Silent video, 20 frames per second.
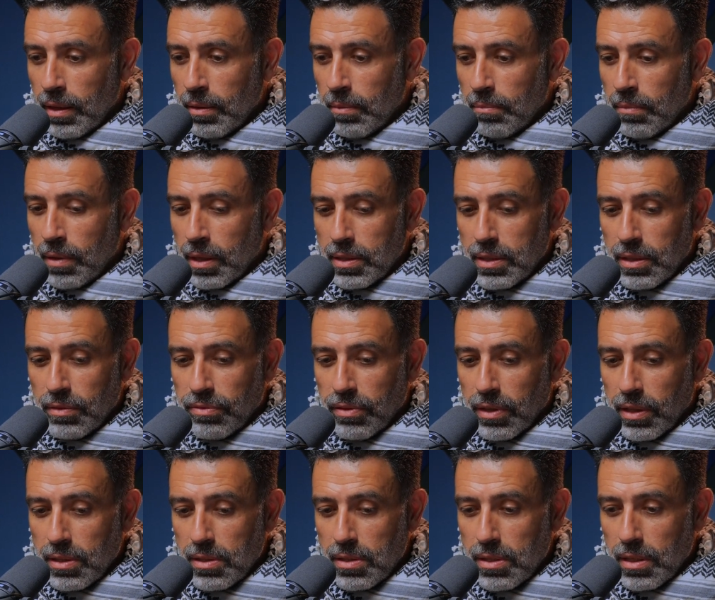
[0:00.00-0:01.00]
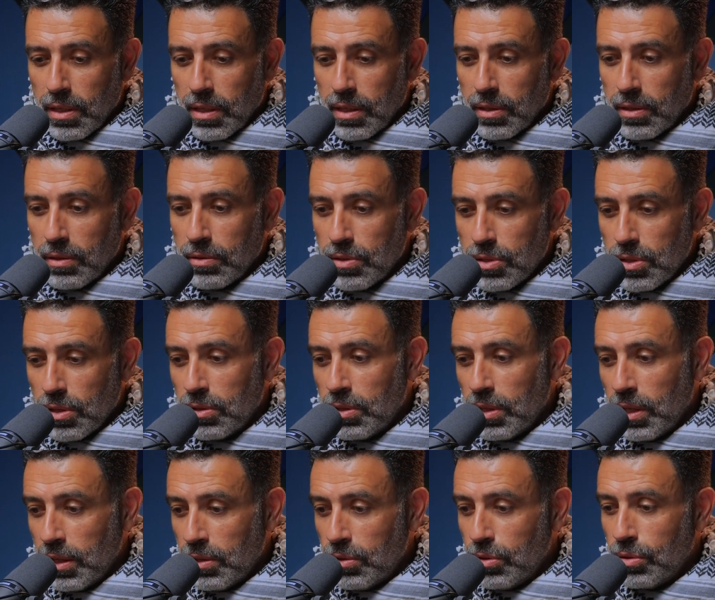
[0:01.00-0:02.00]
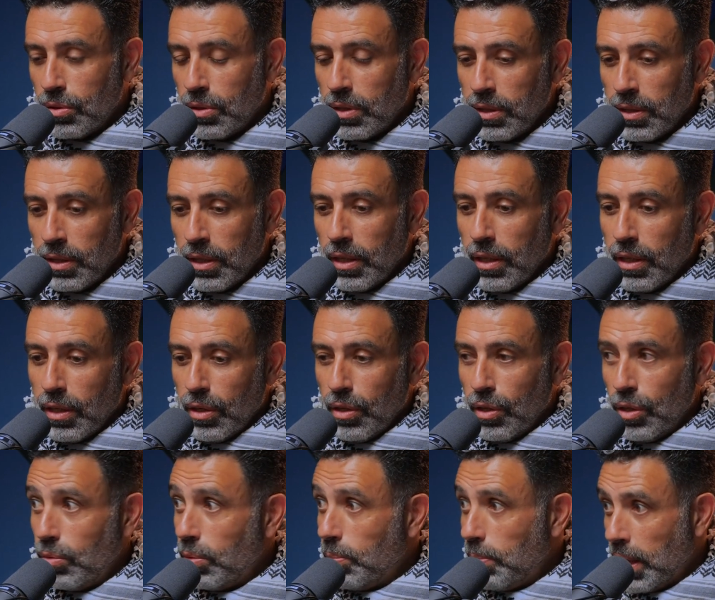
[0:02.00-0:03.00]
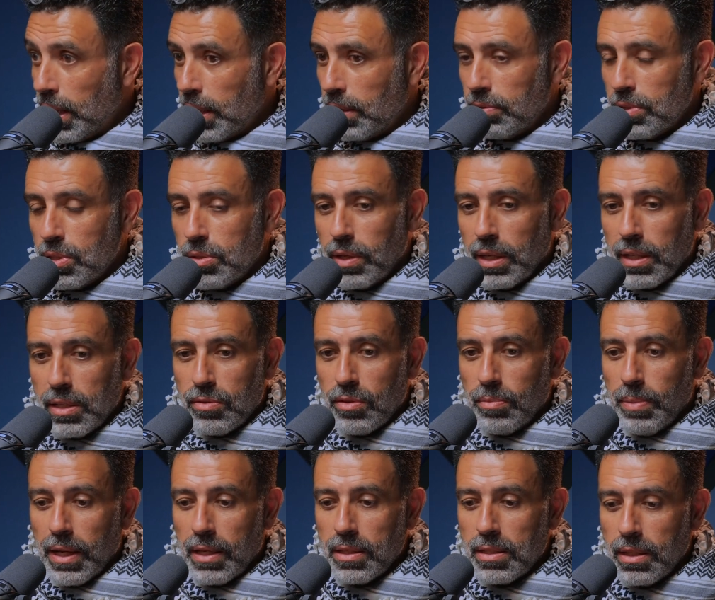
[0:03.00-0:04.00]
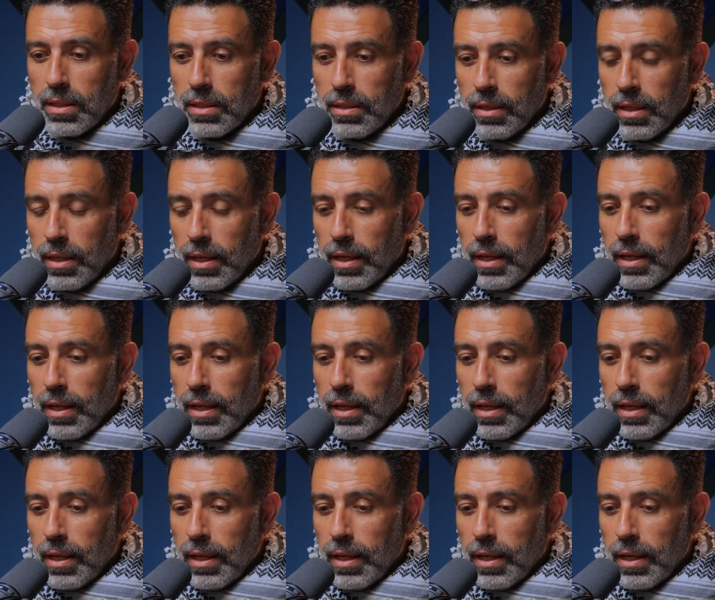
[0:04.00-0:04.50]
my dear friends Sonia and Dora, who were part of Australians for Palestine.